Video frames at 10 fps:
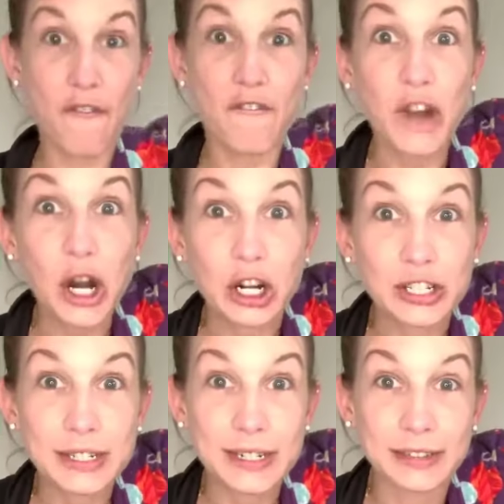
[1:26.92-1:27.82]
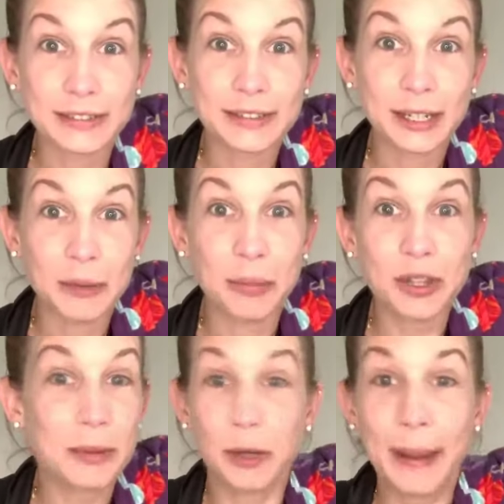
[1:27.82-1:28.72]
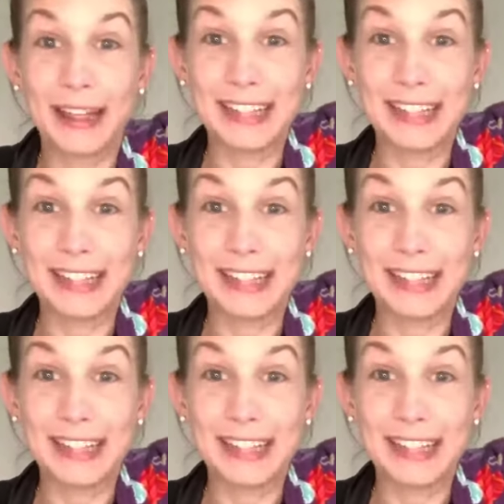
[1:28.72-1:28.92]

first. Put them in your pants.